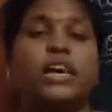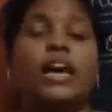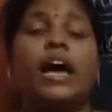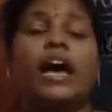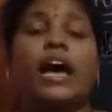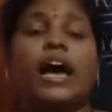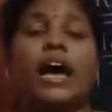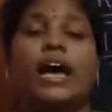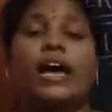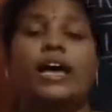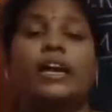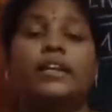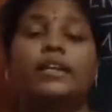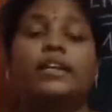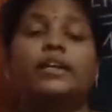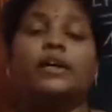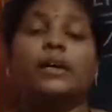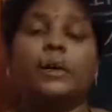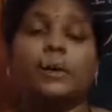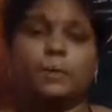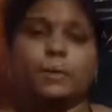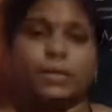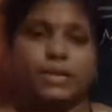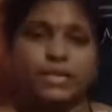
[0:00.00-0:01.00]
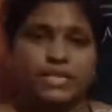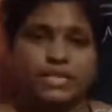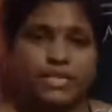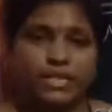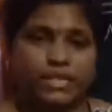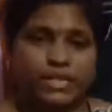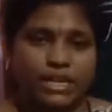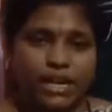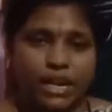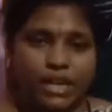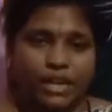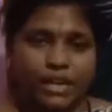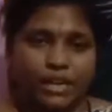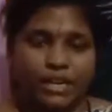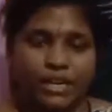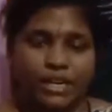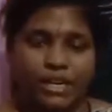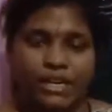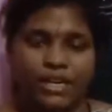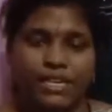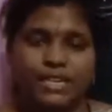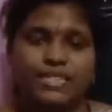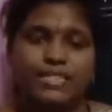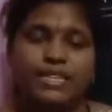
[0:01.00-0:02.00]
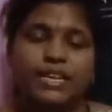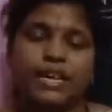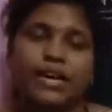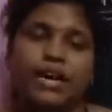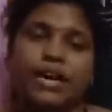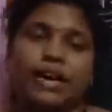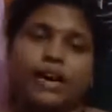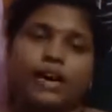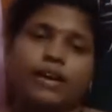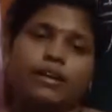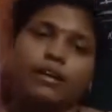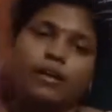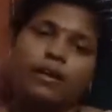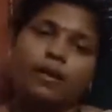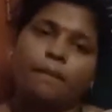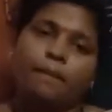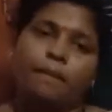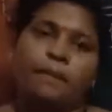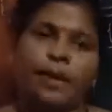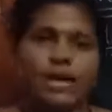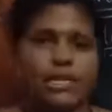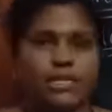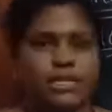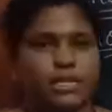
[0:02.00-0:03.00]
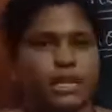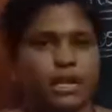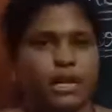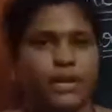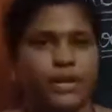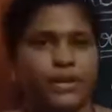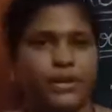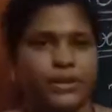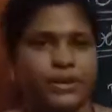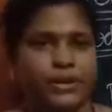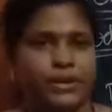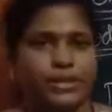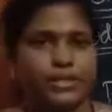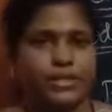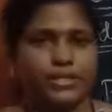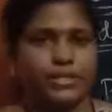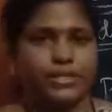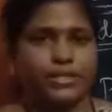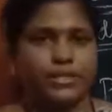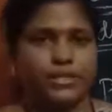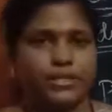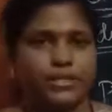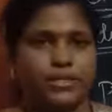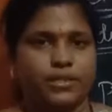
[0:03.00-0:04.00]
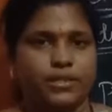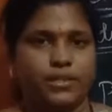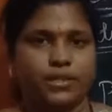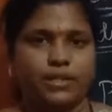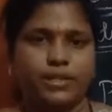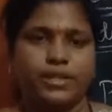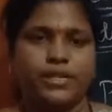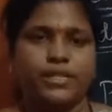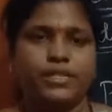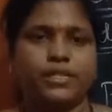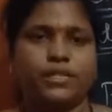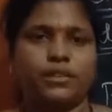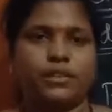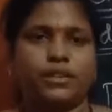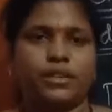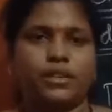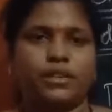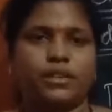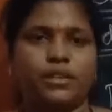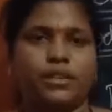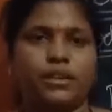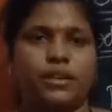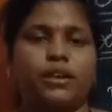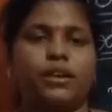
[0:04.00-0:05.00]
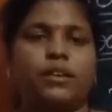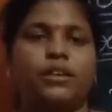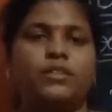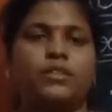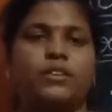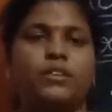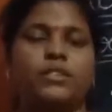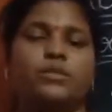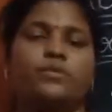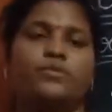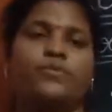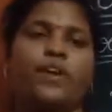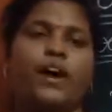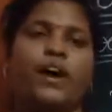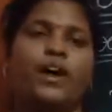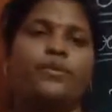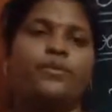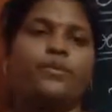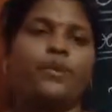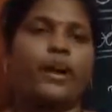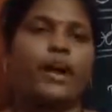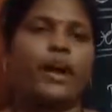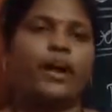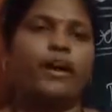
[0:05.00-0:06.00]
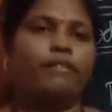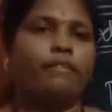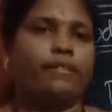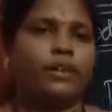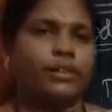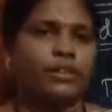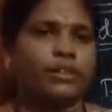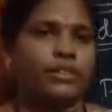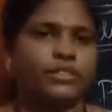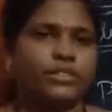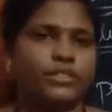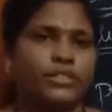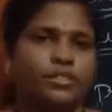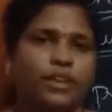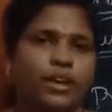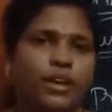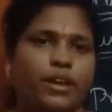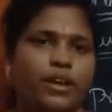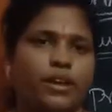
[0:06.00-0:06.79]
And present continuous and past continuous. Yes children, these 5 we have learned today.